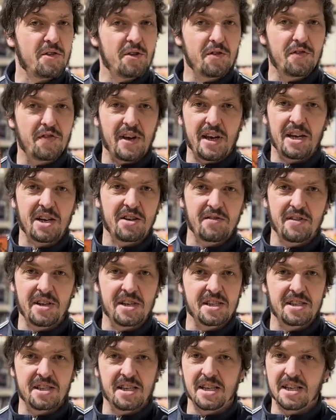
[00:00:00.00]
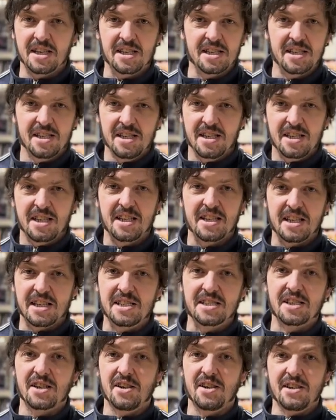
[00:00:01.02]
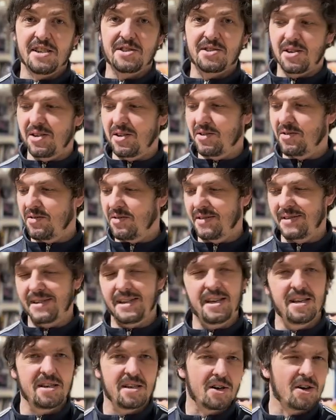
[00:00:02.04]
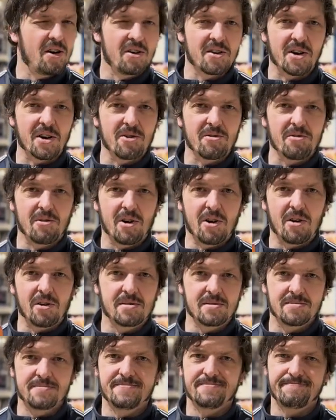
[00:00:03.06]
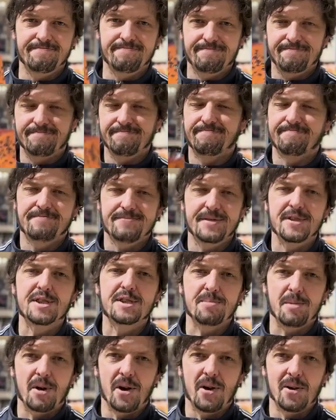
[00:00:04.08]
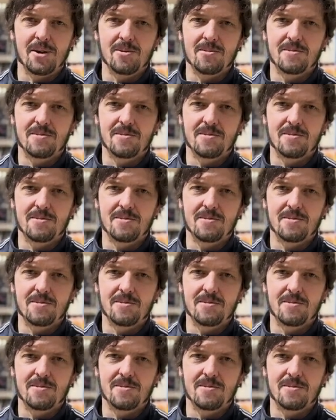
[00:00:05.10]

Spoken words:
you're a fan of anything that these guys do, you can't go wrong. The Smile.